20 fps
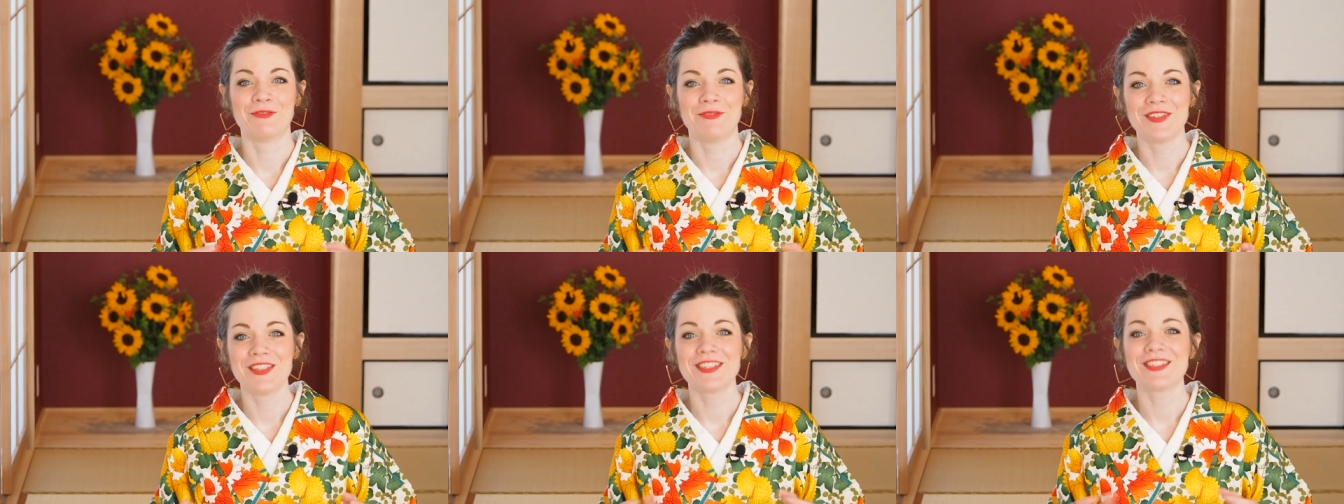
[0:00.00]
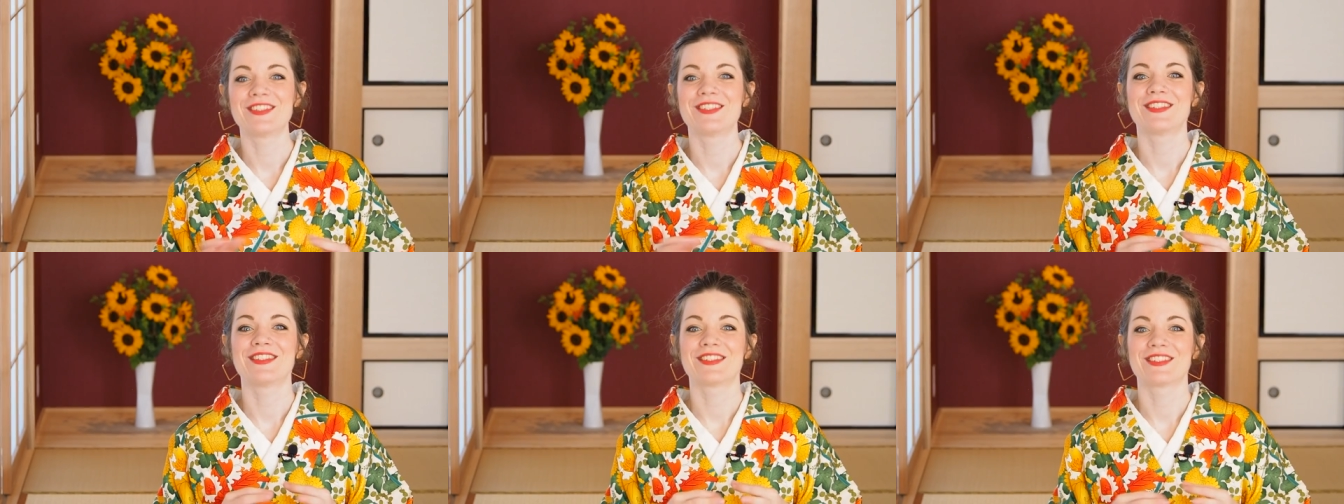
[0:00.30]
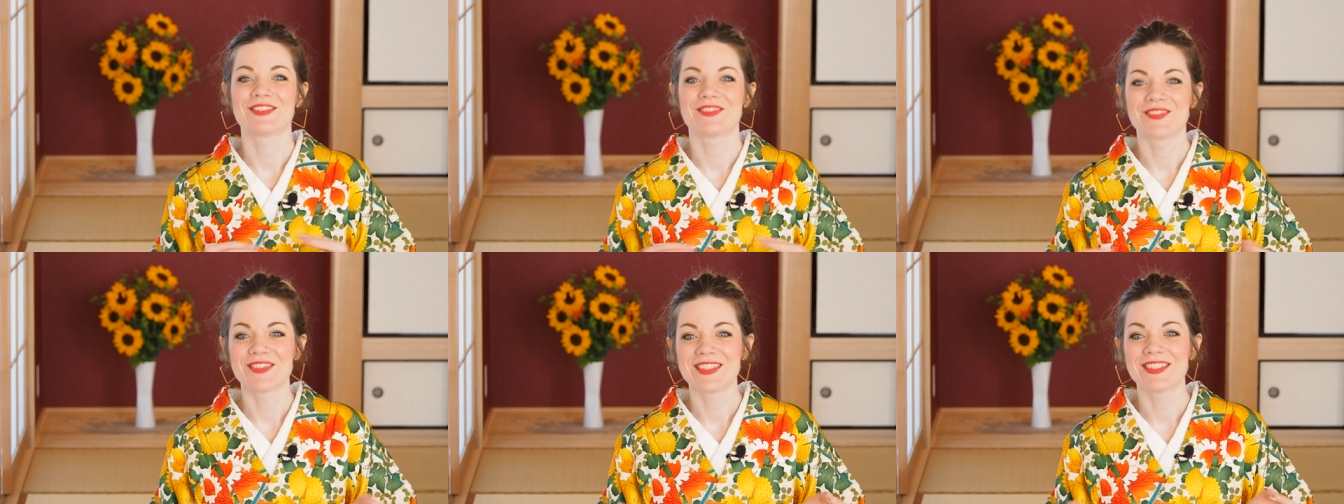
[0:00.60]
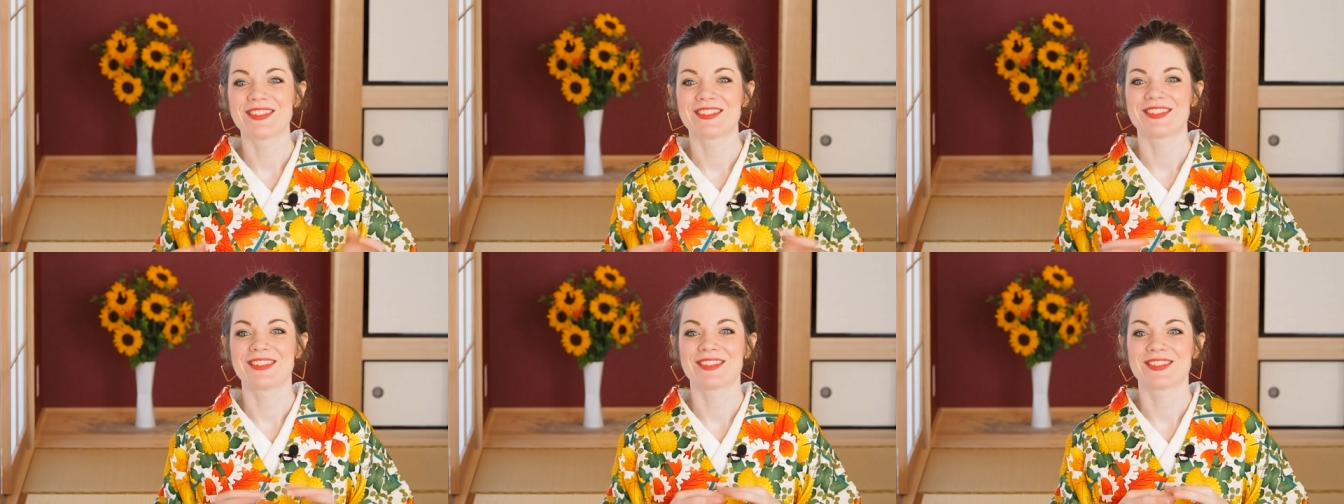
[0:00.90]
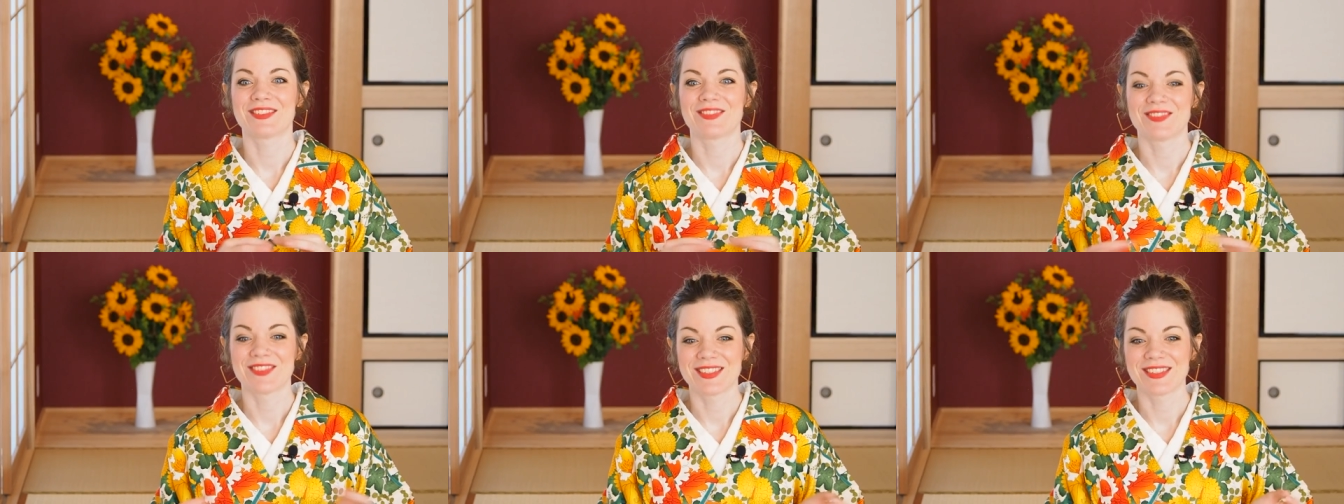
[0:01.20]
meters and meters
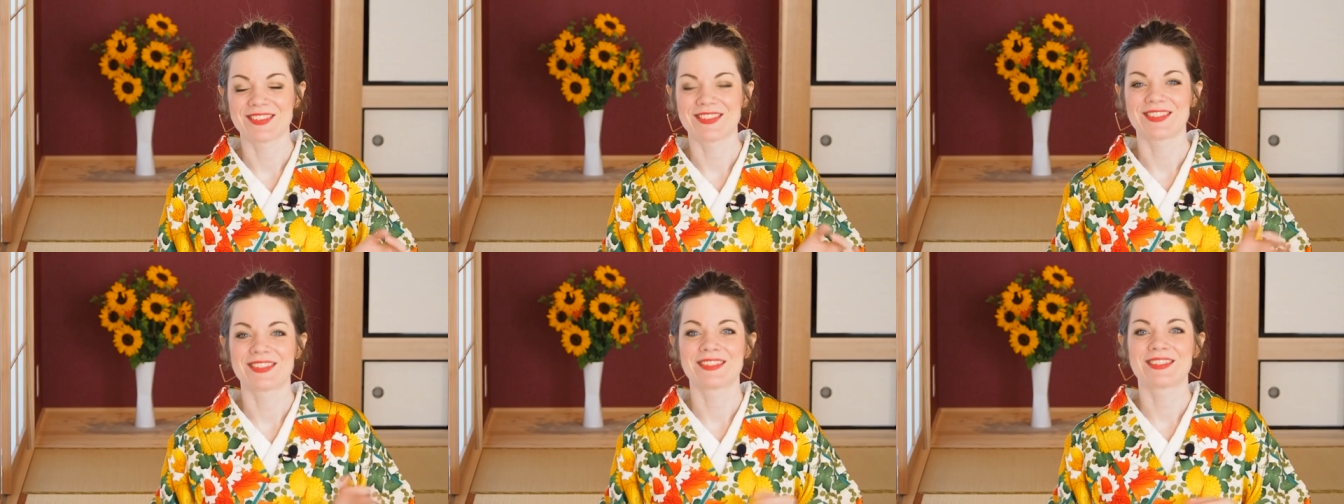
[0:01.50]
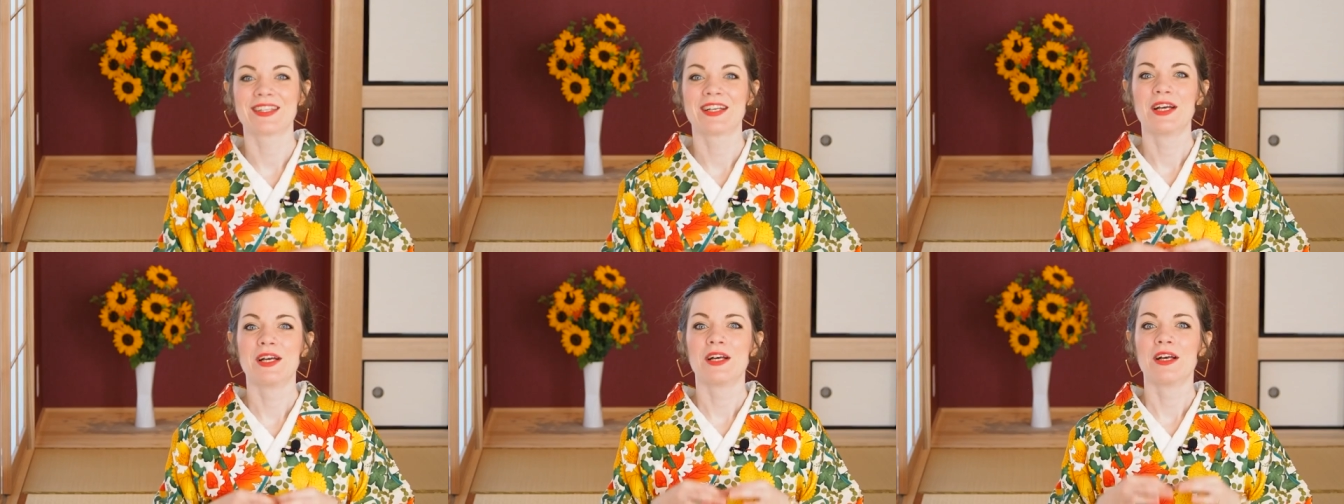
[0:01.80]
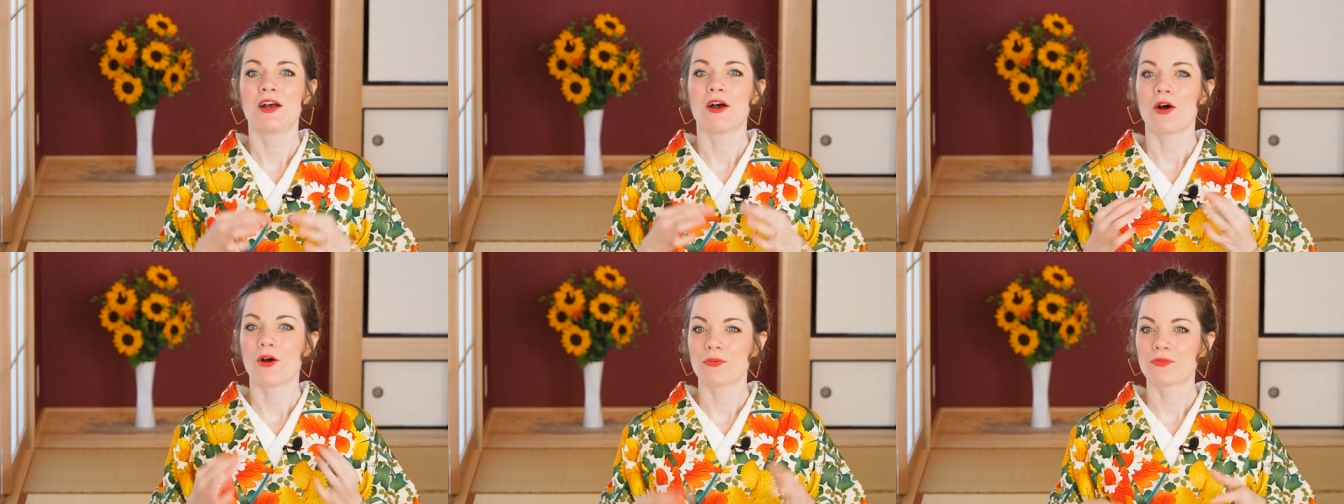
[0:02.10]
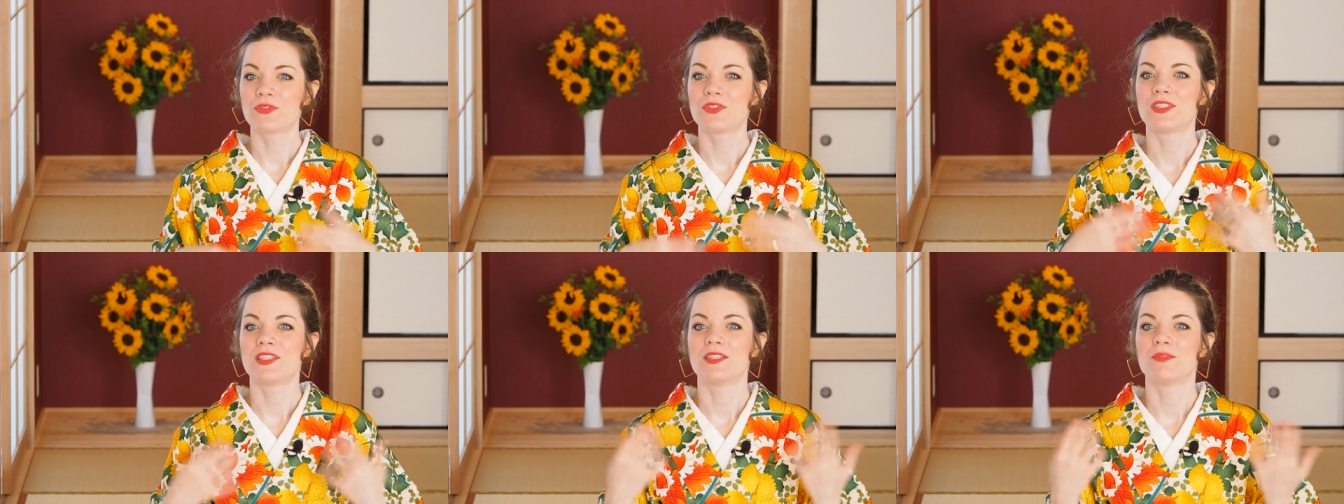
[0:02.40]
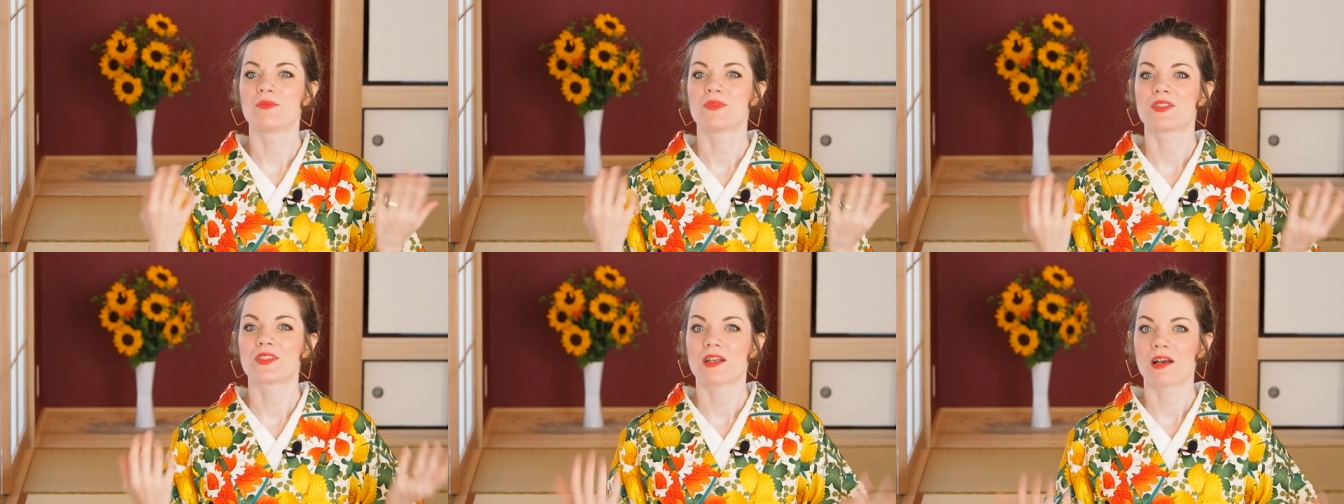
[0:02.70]
and meters of
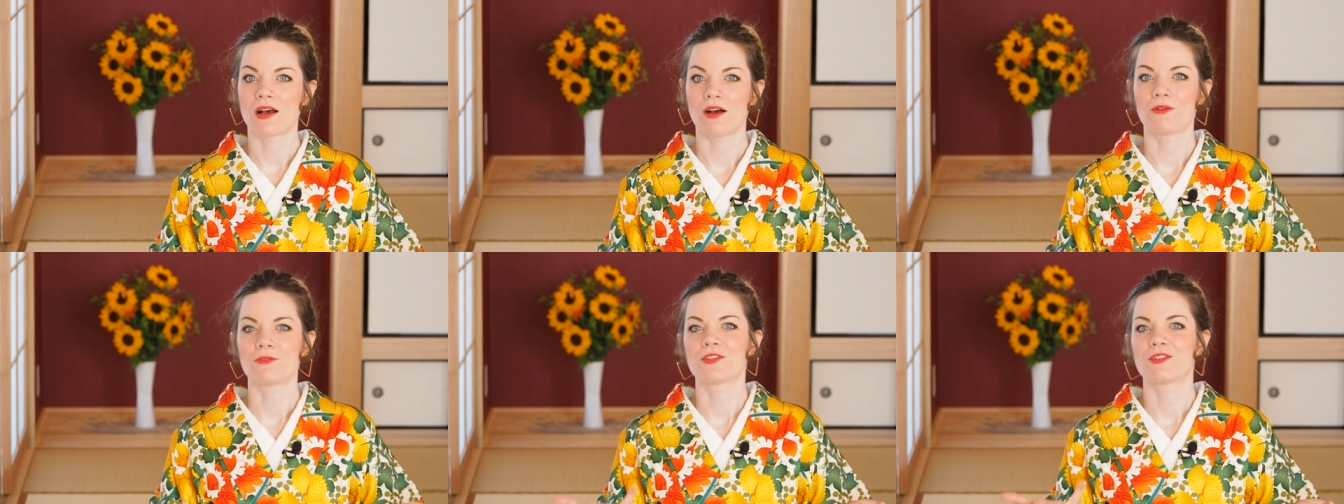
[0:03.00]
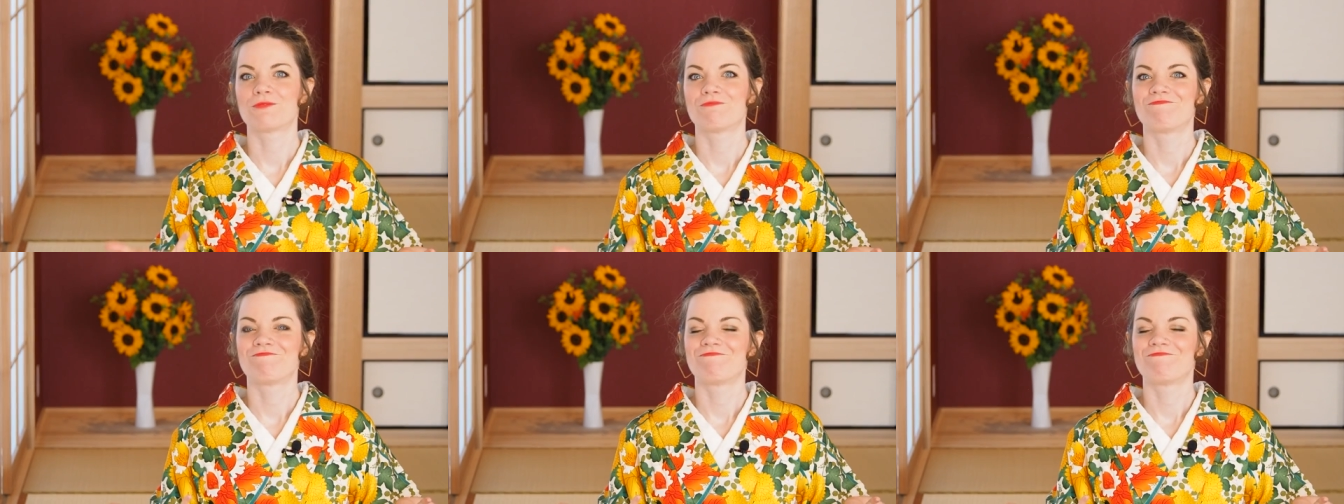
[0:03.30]
seams out.